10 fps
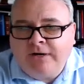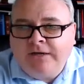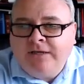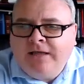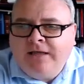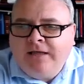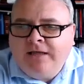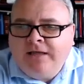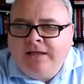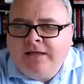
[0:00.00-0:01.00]
I think
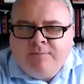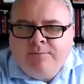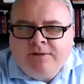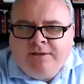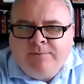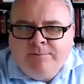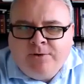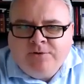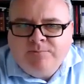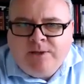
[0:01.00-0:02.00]
probably my
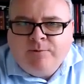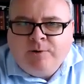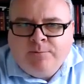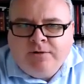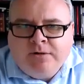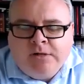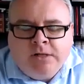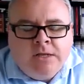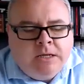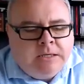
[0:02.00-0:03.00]
most memorable
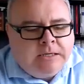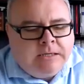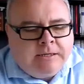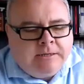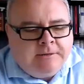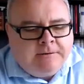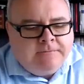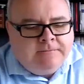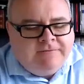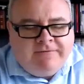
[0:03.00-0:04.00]

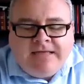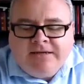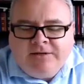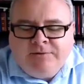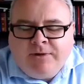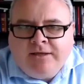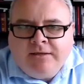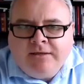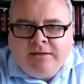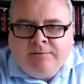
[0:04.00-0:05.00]
event in
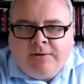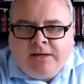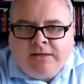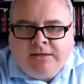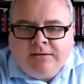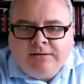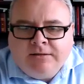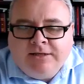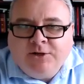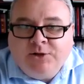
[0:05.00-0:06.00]
my
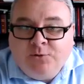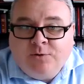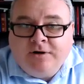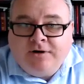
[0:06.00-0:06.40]
clinical work.